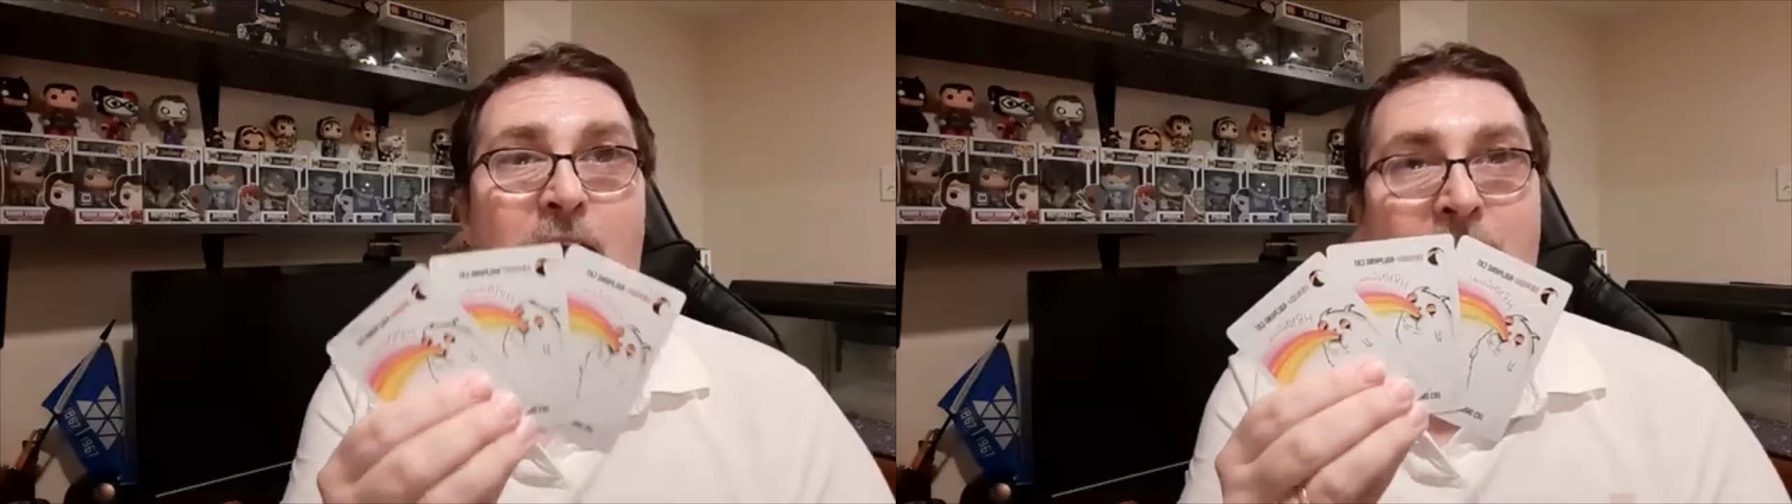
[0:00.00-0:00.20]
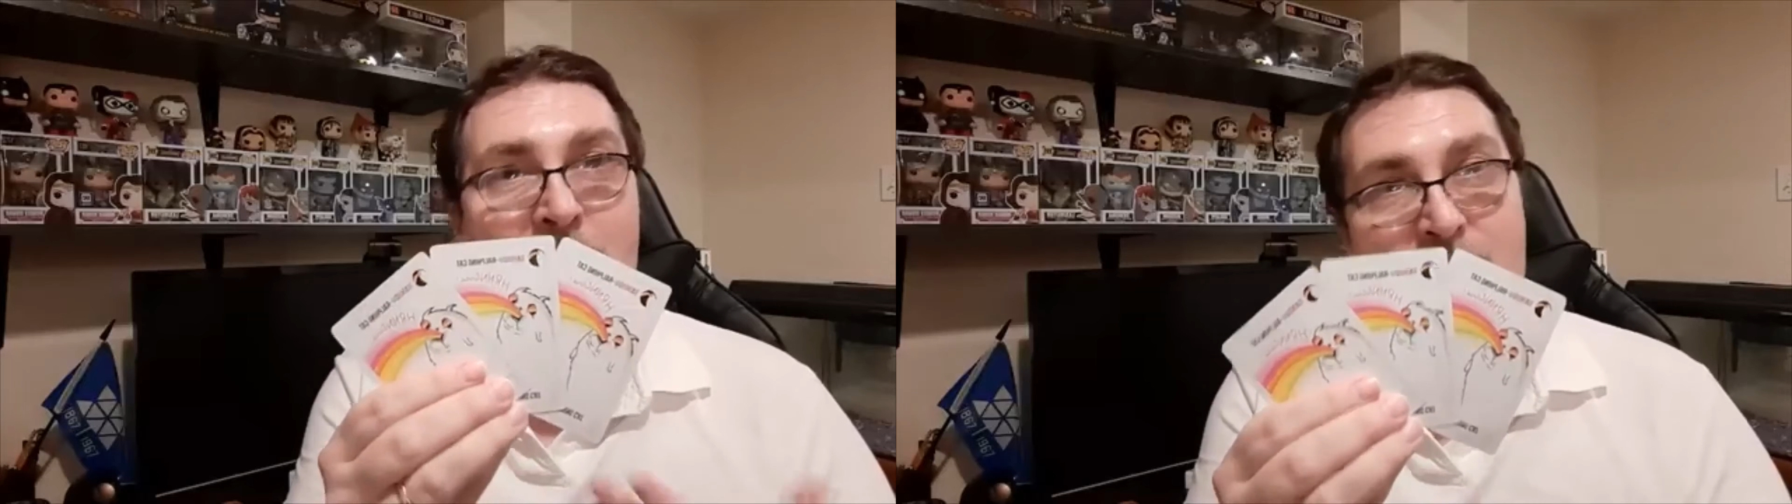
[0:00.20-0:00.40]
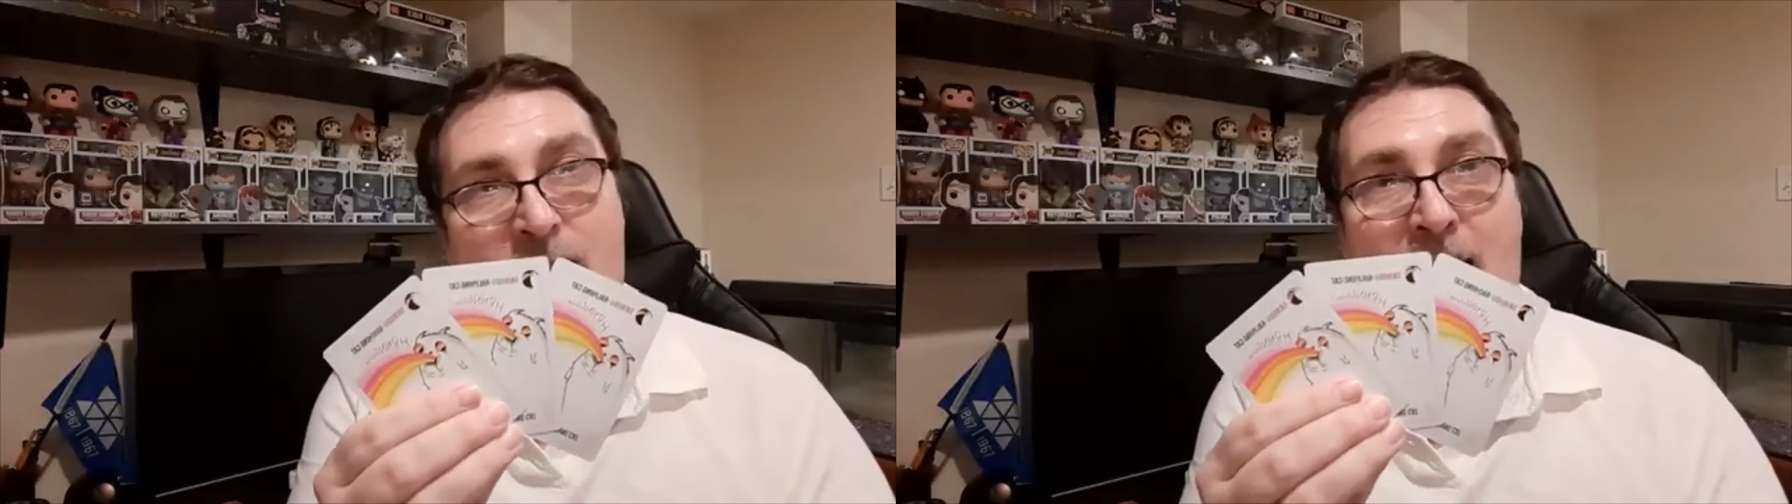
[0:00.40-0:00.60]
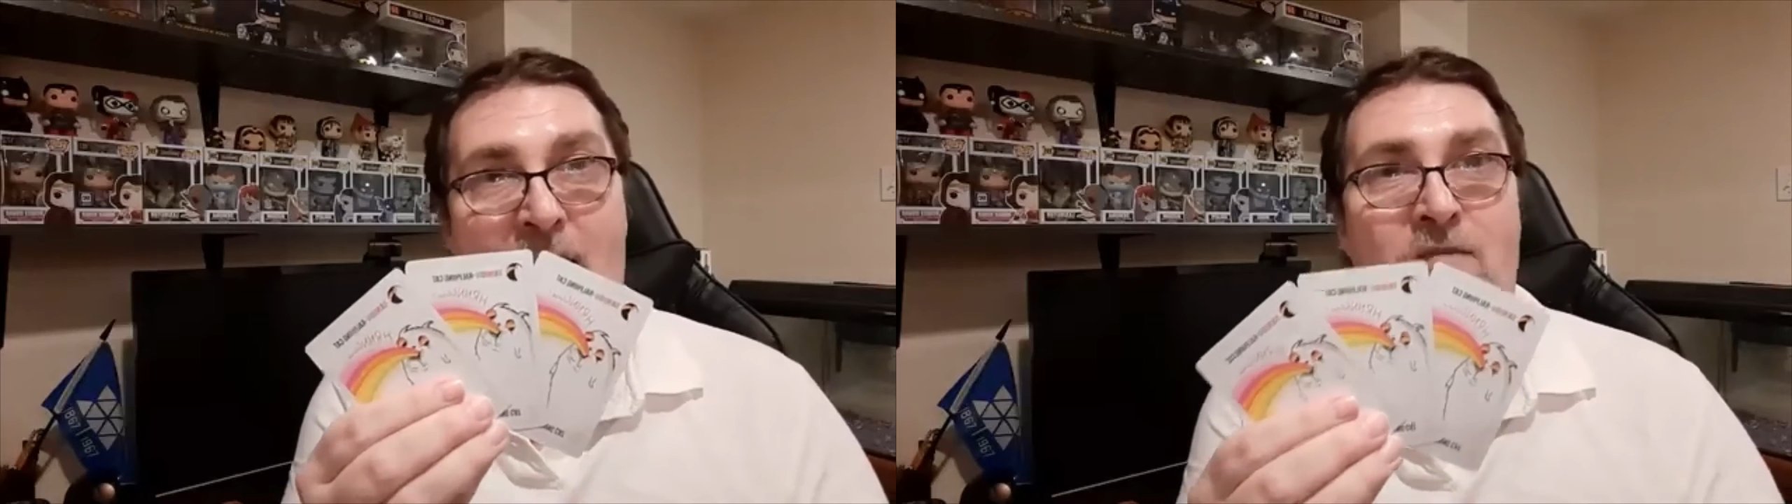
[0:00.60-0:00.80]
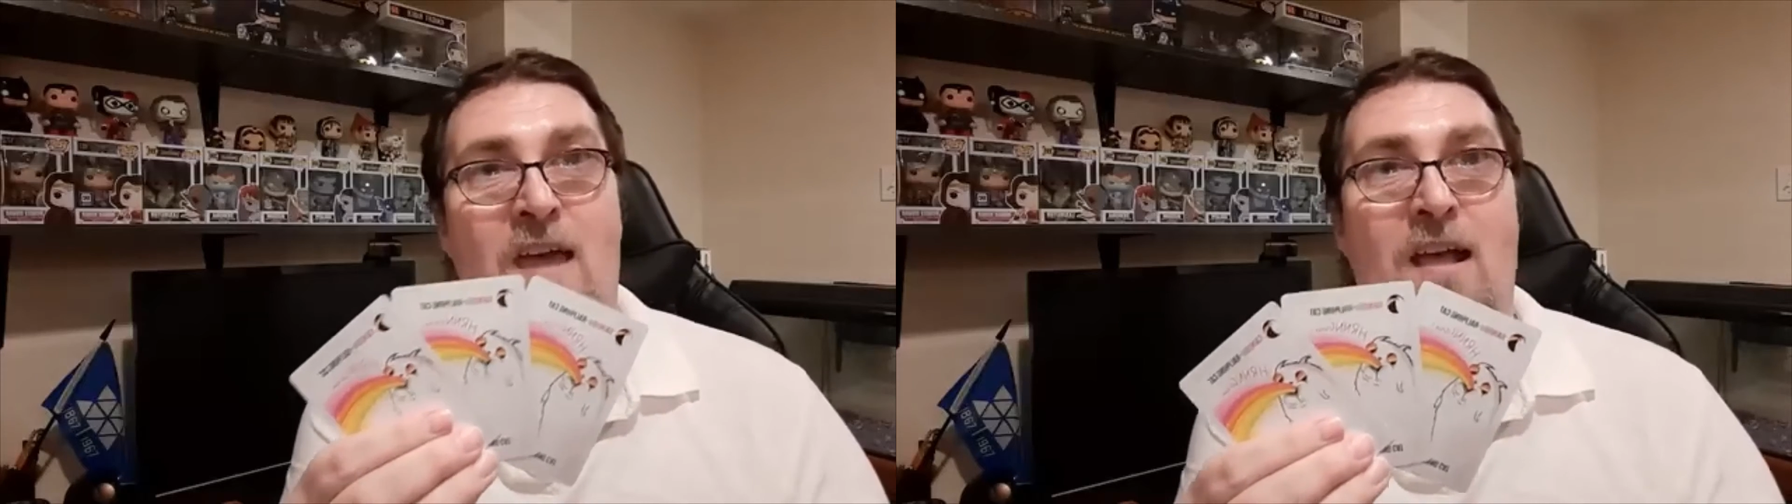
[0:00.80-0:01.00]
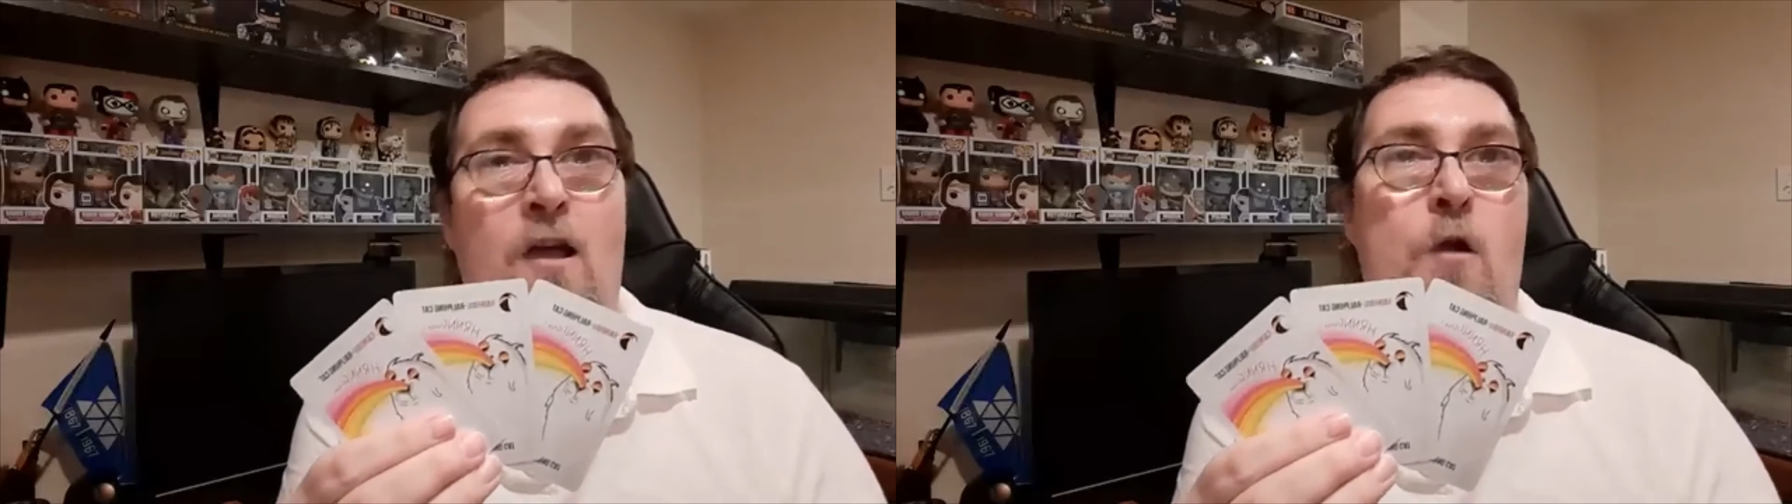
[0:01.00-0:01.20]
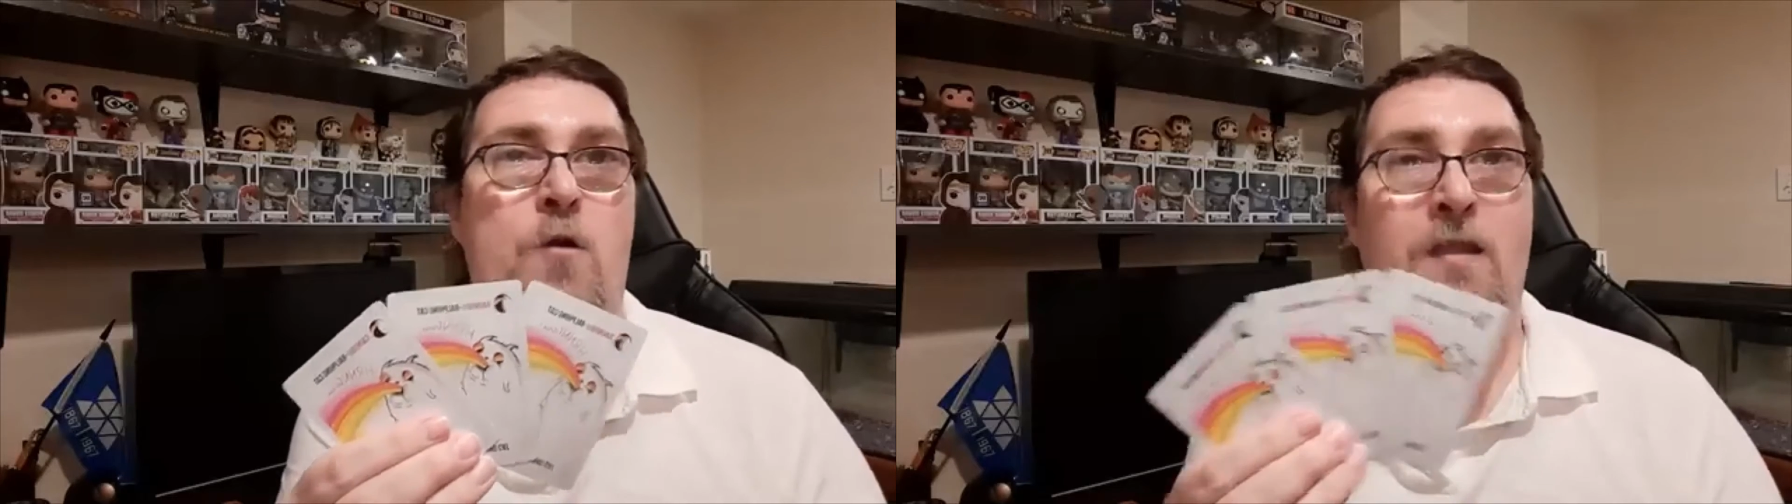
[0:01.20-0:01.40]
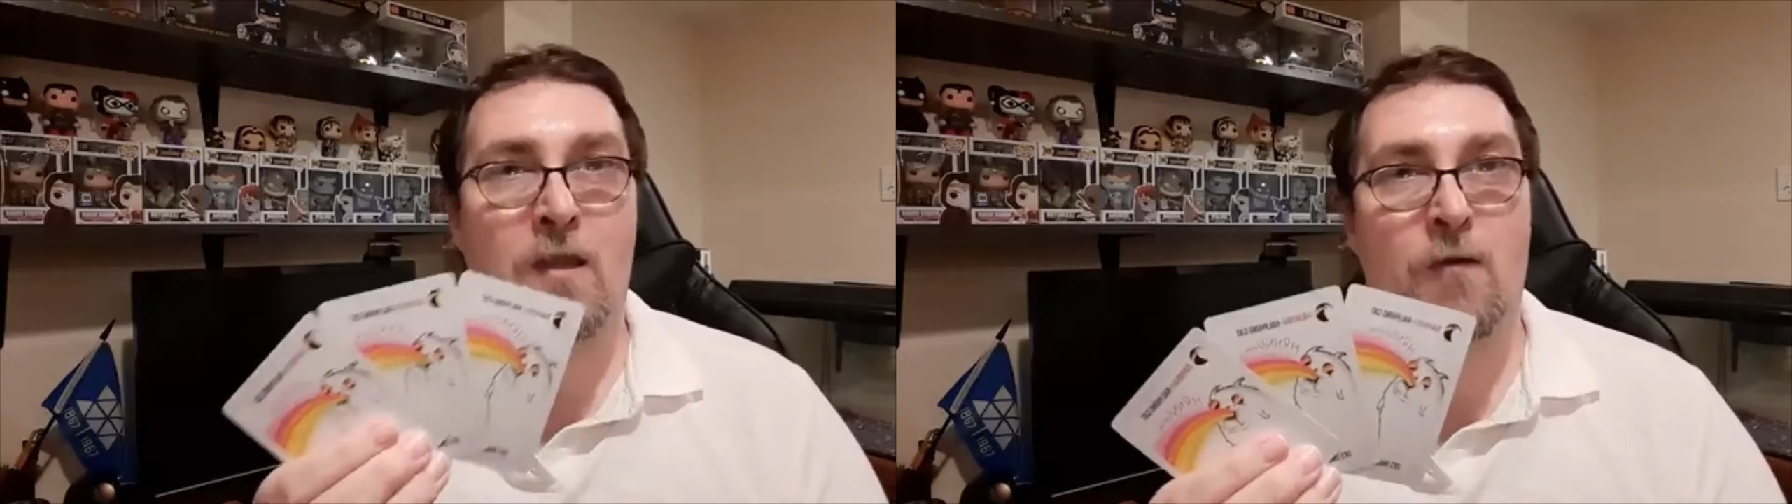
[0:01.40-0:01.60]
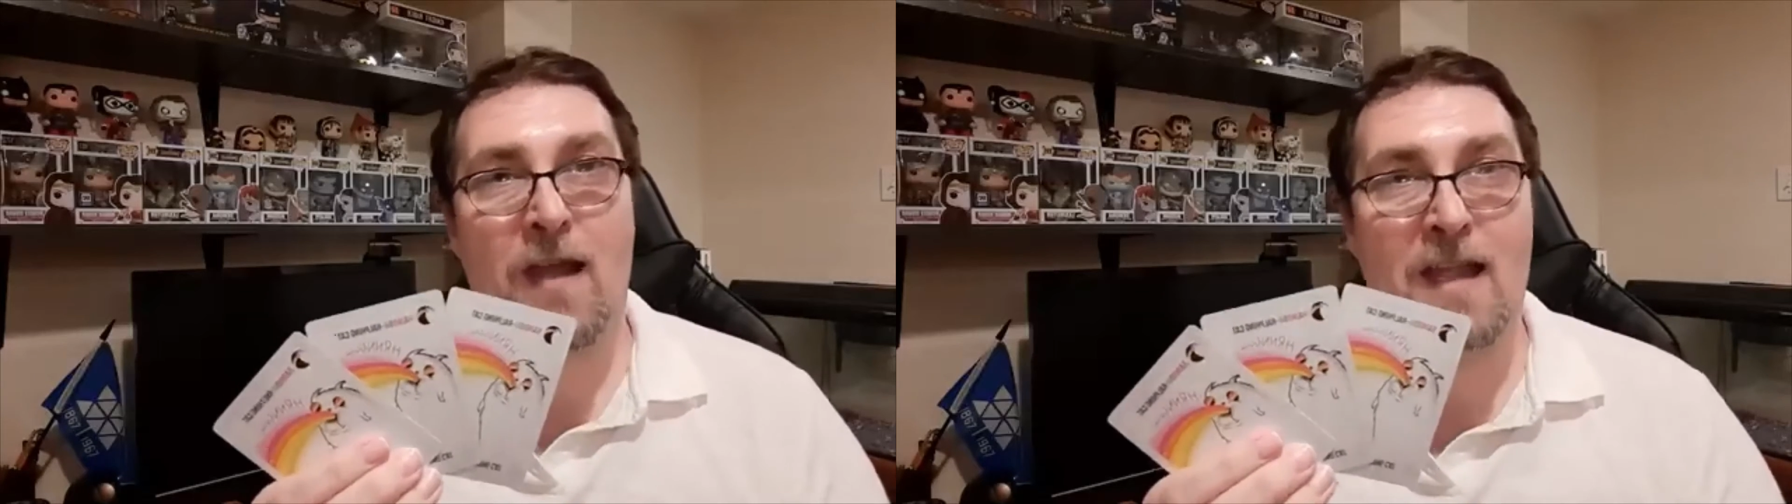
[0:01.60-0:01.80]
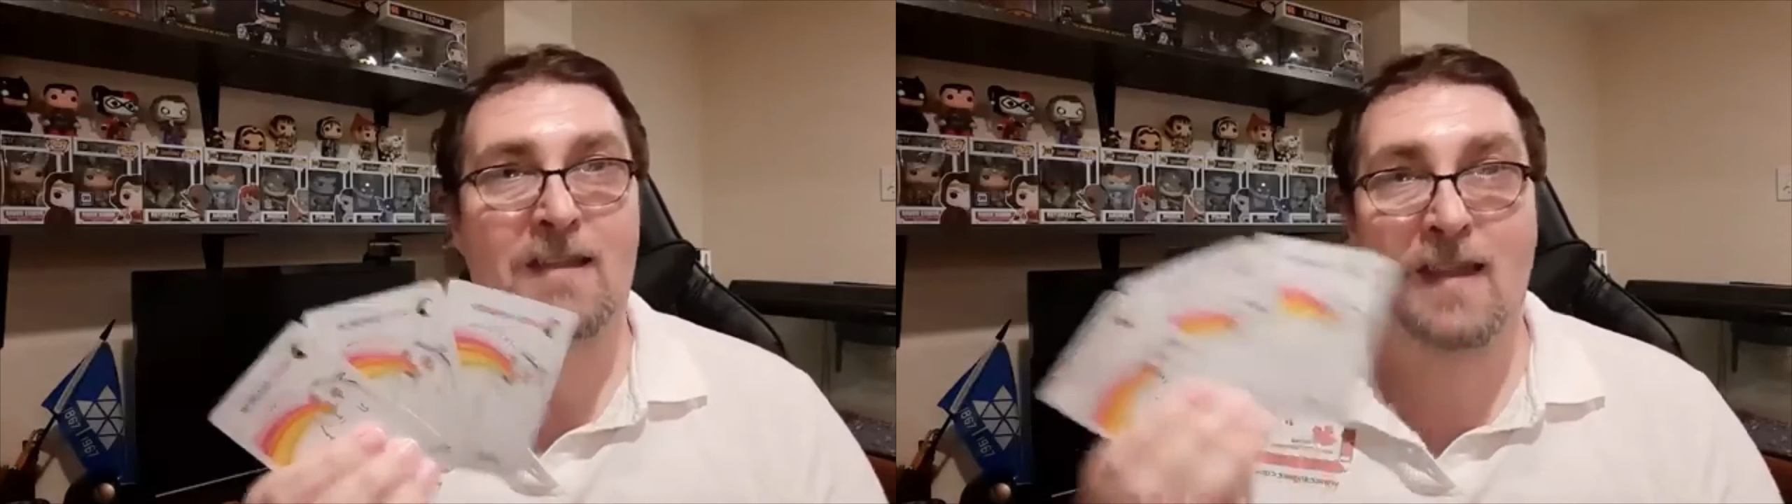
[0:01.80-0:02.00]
And if they have that card in their hand,